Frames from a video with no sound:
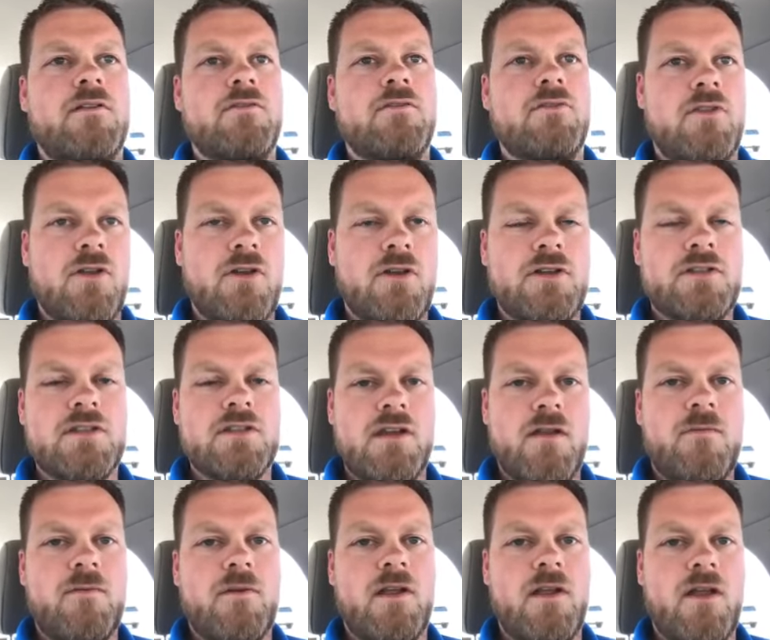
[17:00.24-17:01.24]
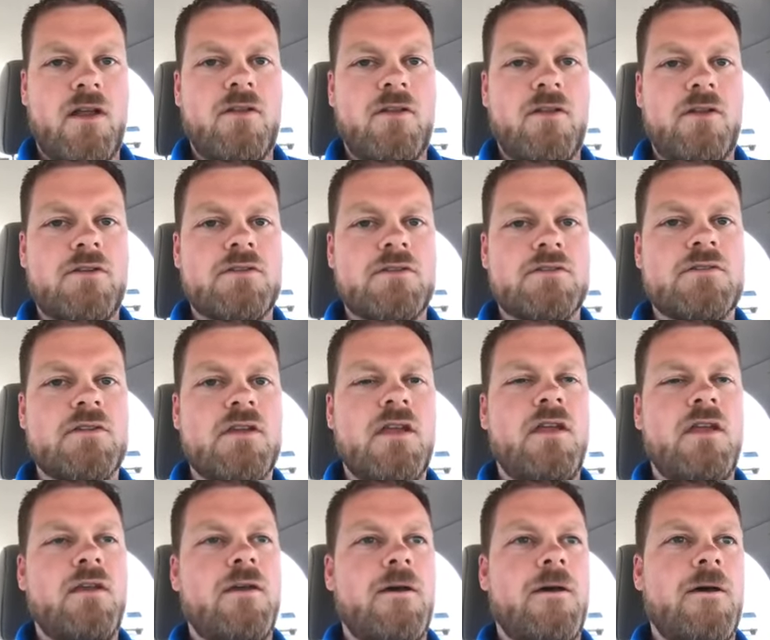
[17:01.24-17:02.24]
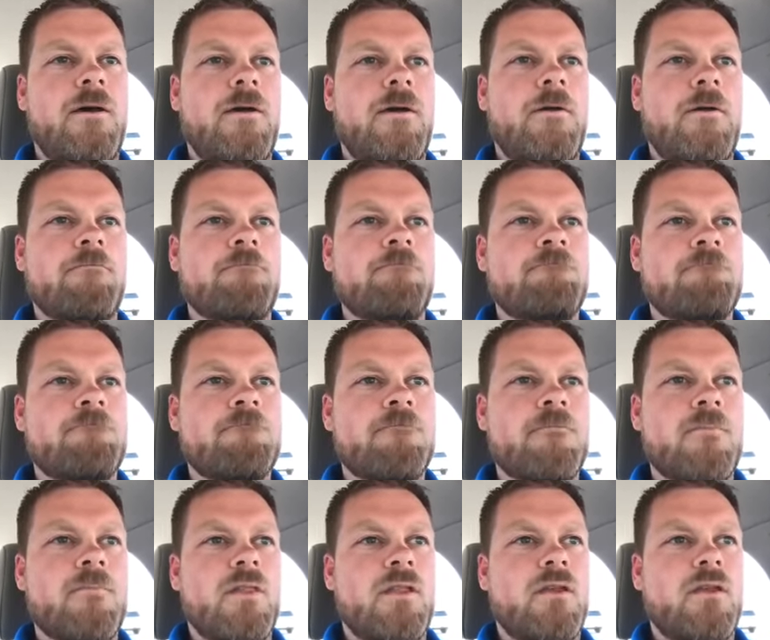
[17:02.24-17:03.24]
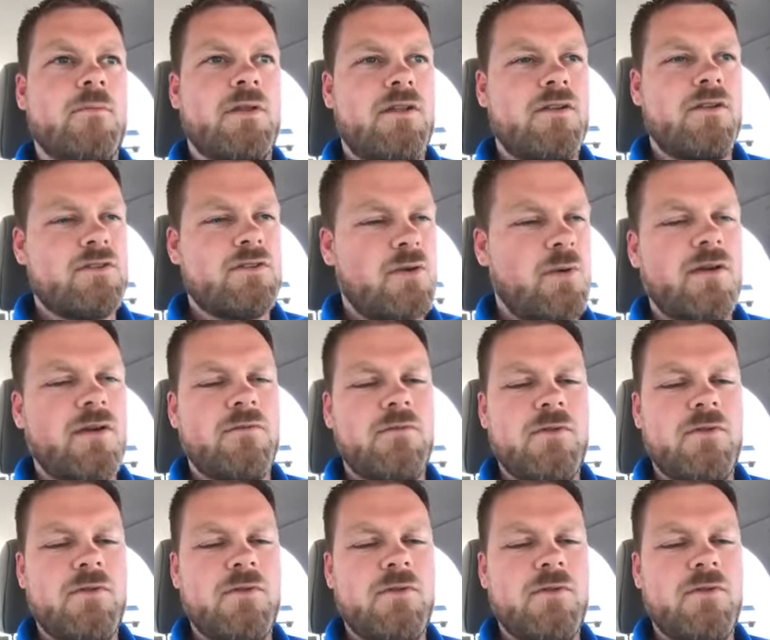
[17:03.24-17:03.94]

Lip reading: looks and different colors. But there's quite a